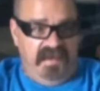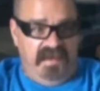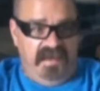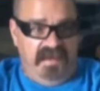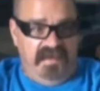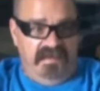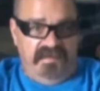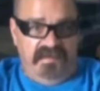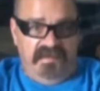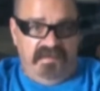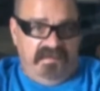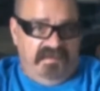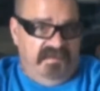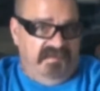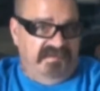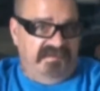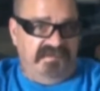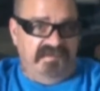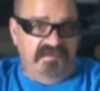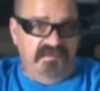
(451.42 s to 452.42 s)
And
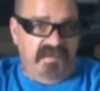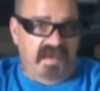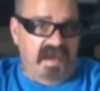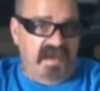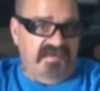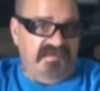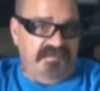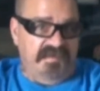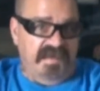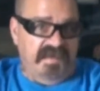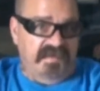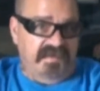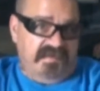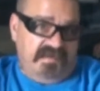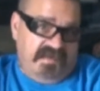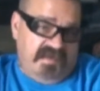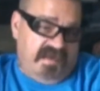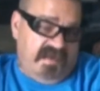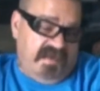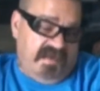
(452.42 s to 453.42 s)
there's 2 guys
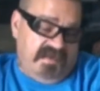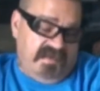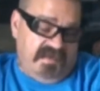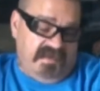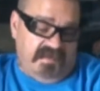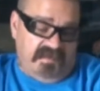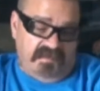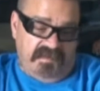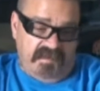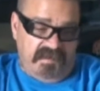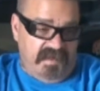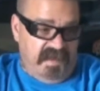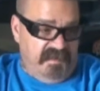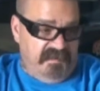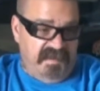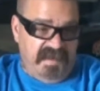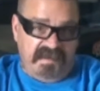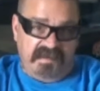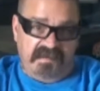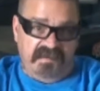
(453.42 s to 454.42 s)
making, you know, they're
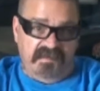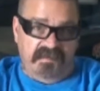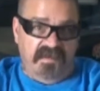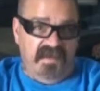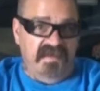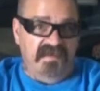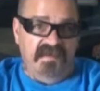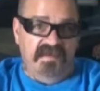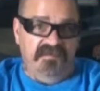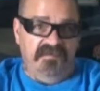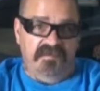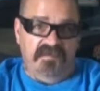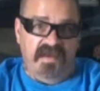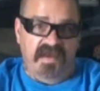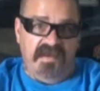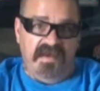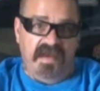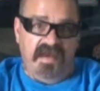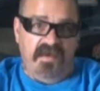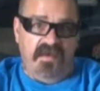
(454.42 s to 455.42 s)
not making a great living
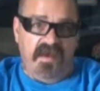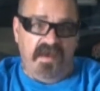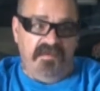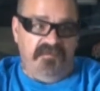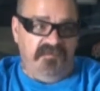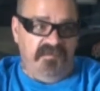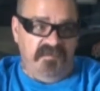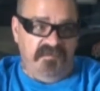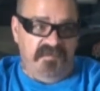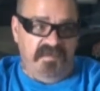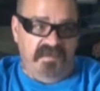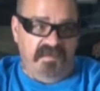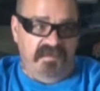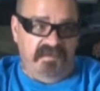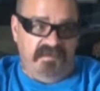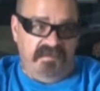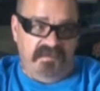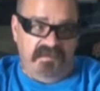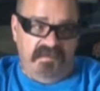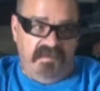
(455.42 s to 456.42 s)
right now out of it,
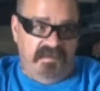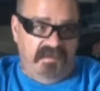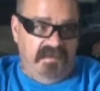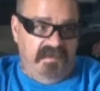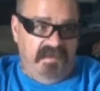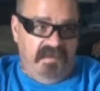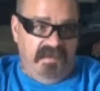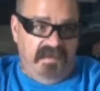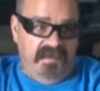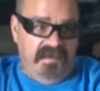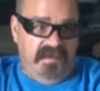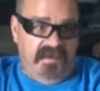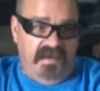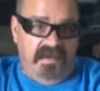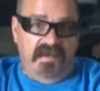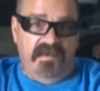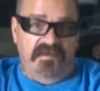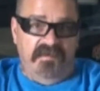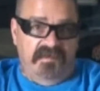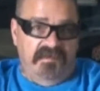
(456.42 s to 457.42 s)
but
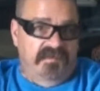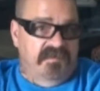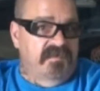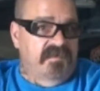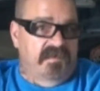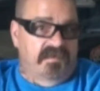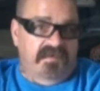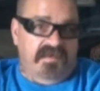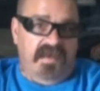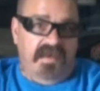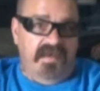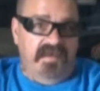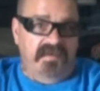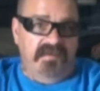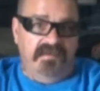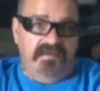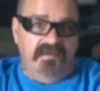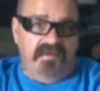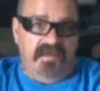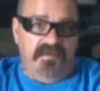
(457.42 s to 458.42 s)
they're doing okay.
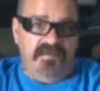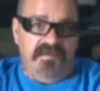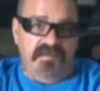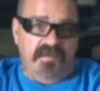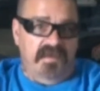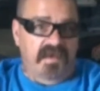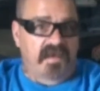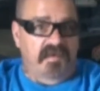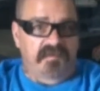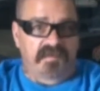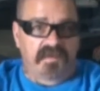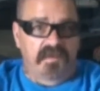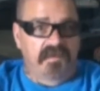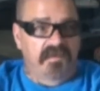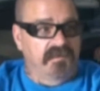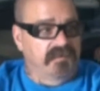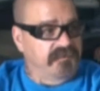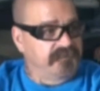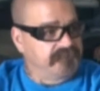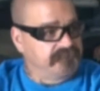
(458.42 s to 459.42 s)
I mean, they're not
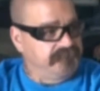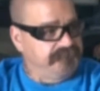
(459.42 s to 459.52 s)
broke.